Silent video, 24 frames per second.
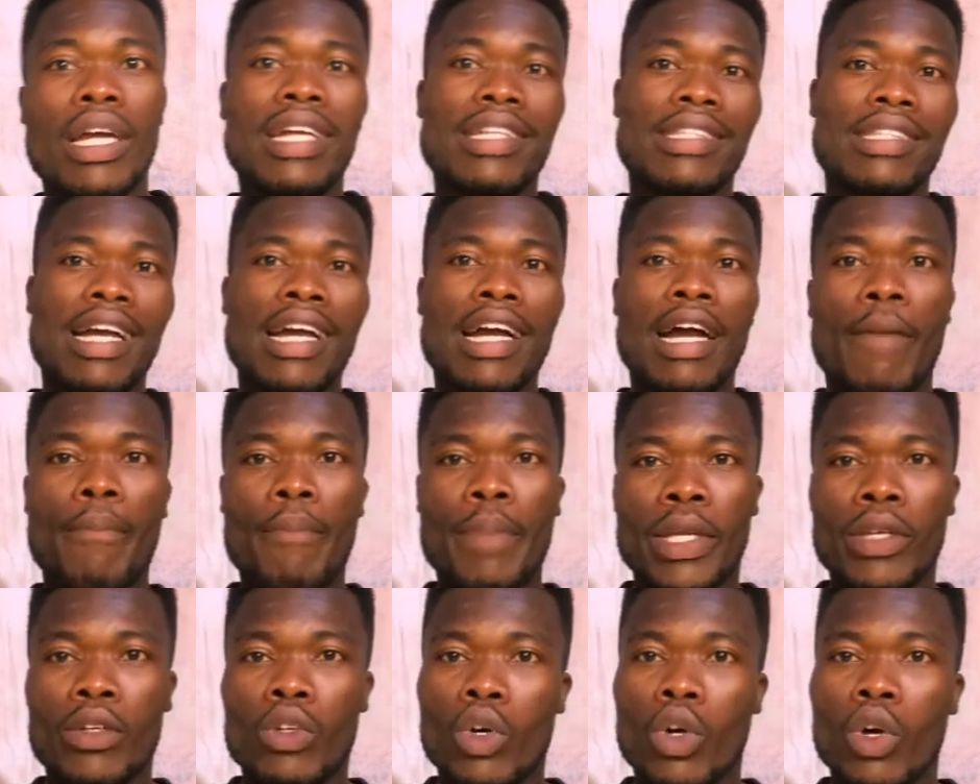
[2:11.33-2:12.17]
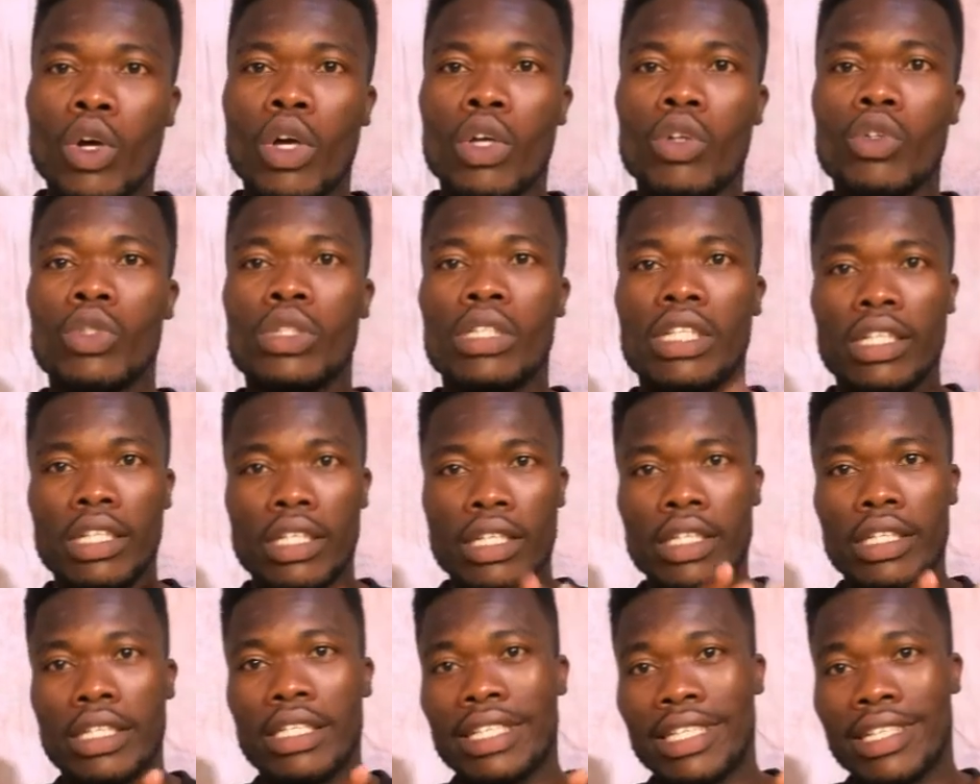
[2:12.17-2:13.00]
that happened on
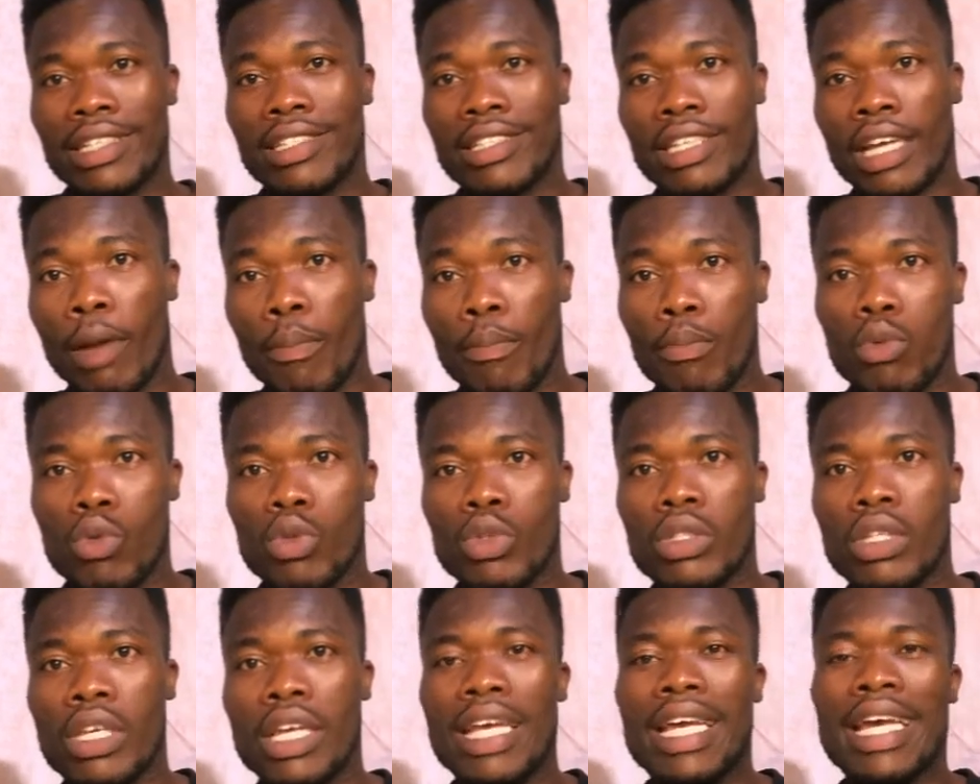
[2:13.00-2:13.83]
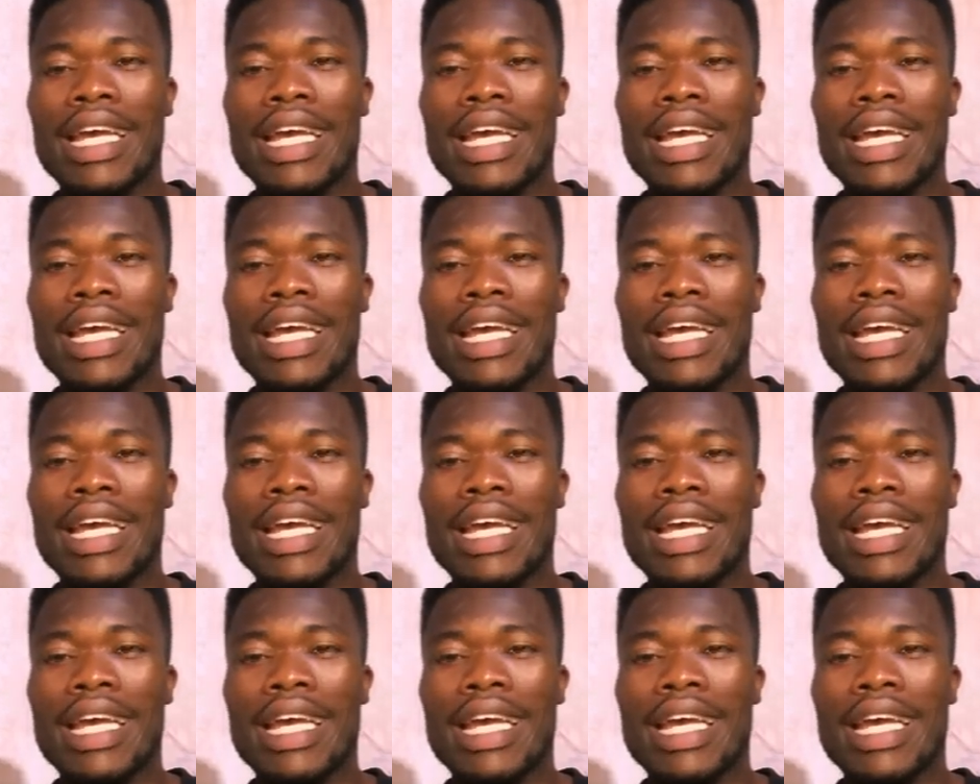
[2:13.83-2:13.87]
this campus.